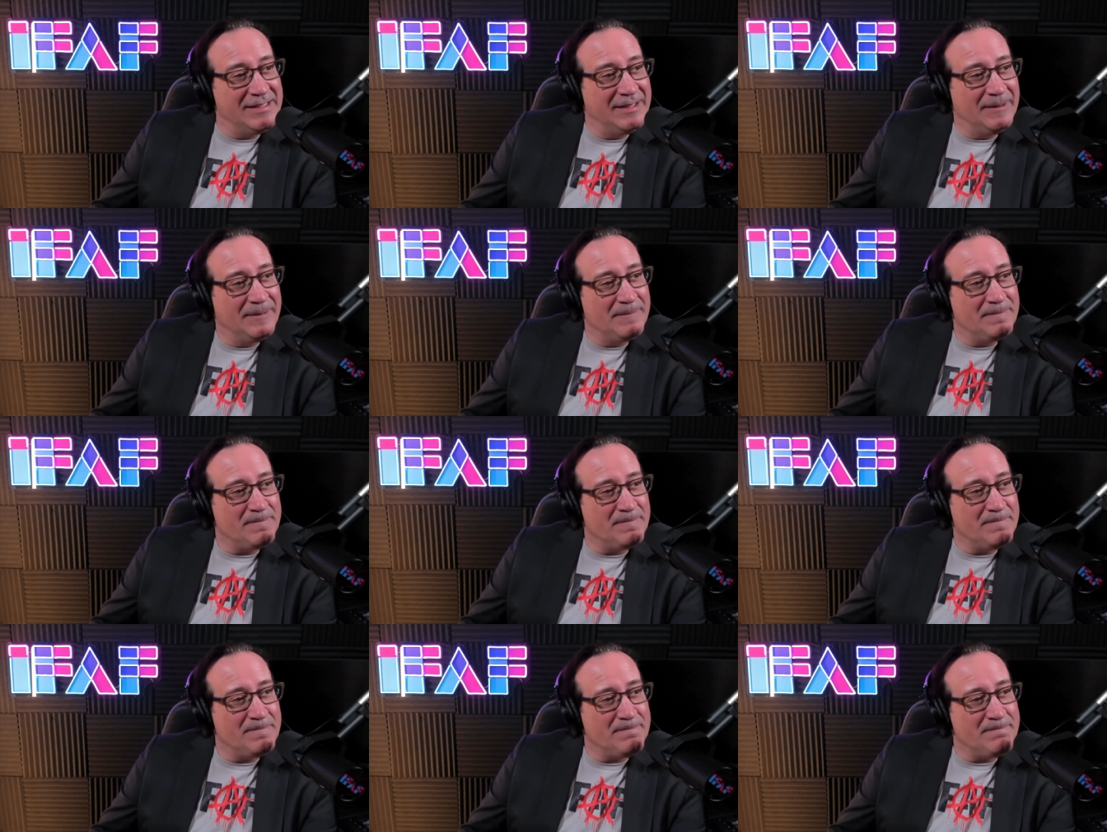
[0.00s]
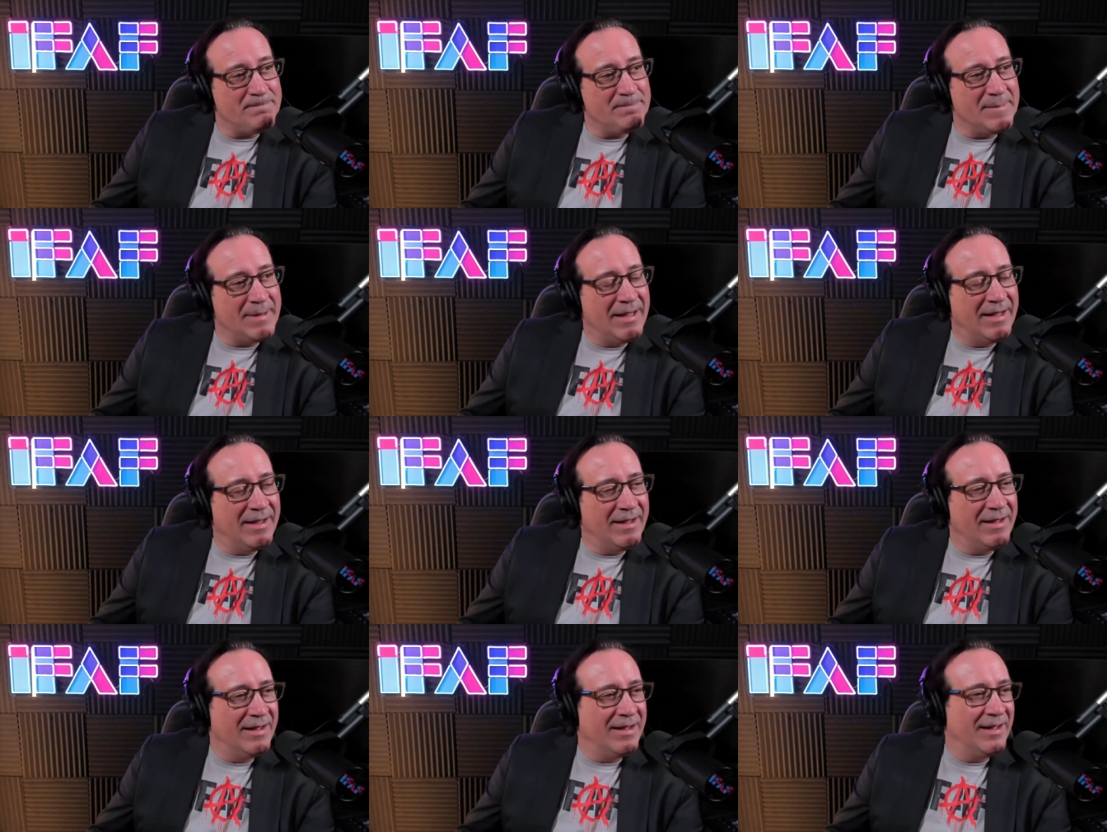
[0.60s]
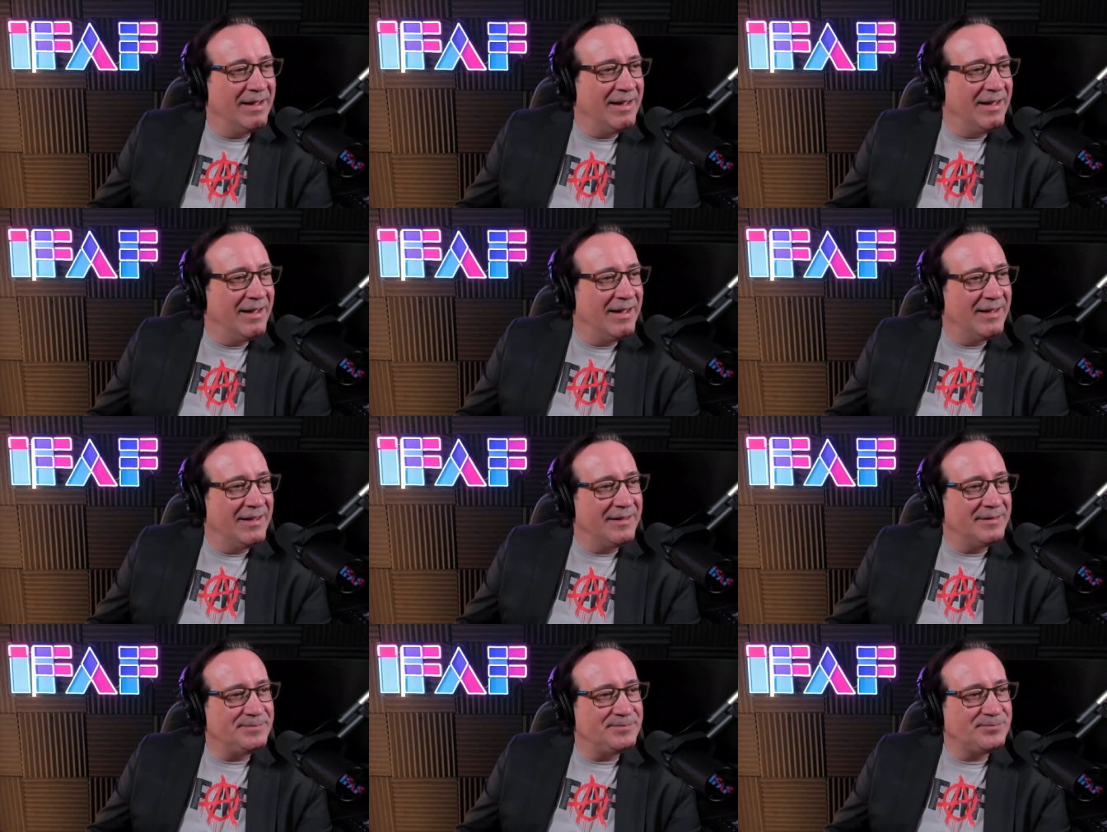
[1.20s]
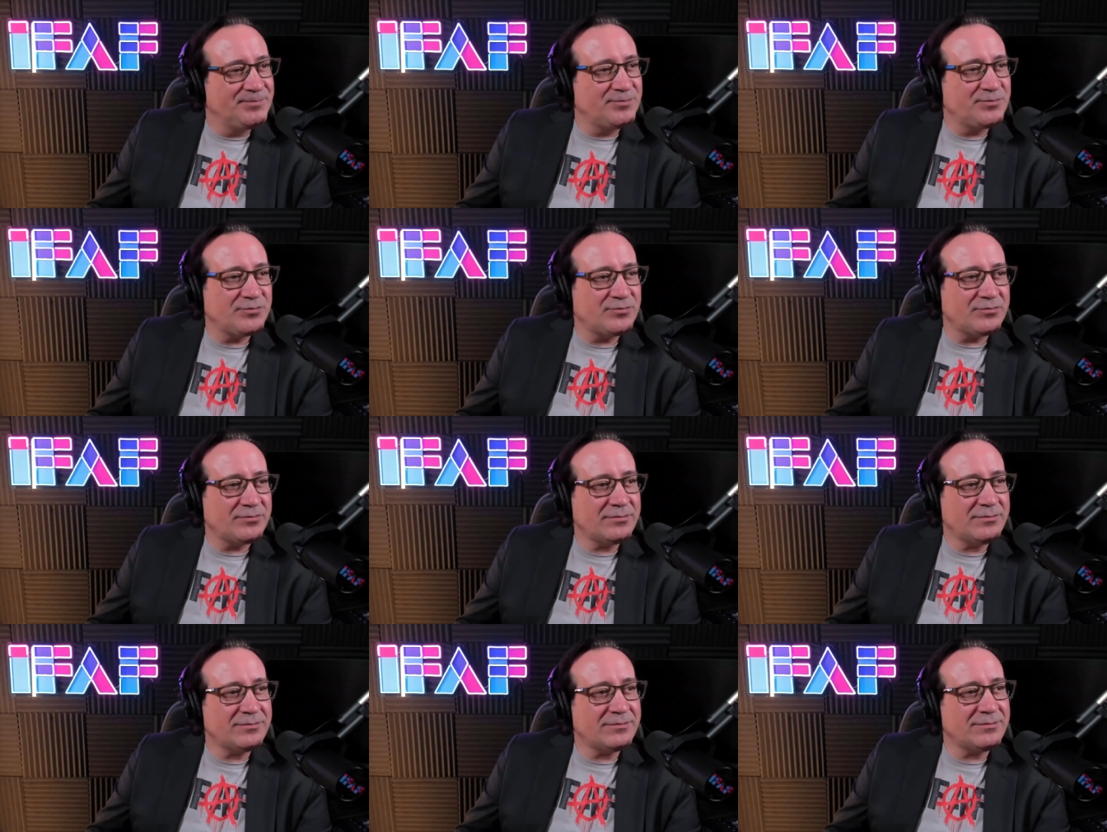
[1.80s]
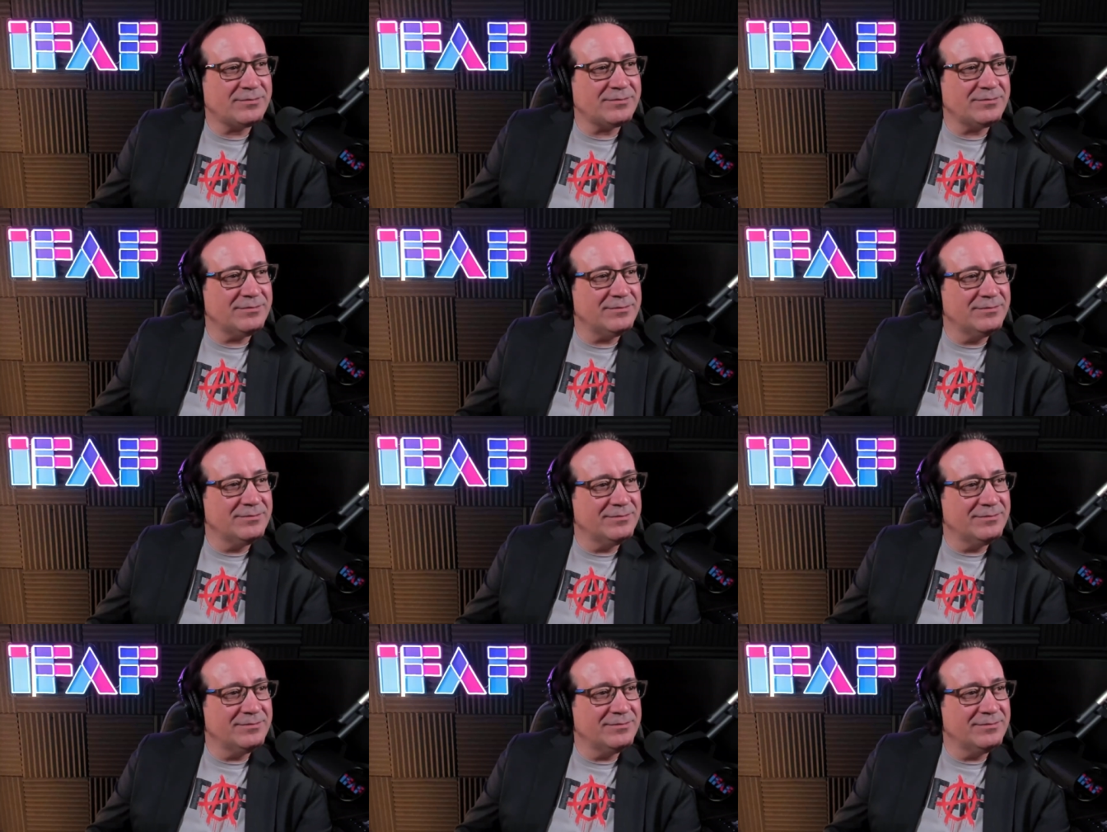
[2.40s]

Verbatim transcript: Oh, wow. So I really need to go that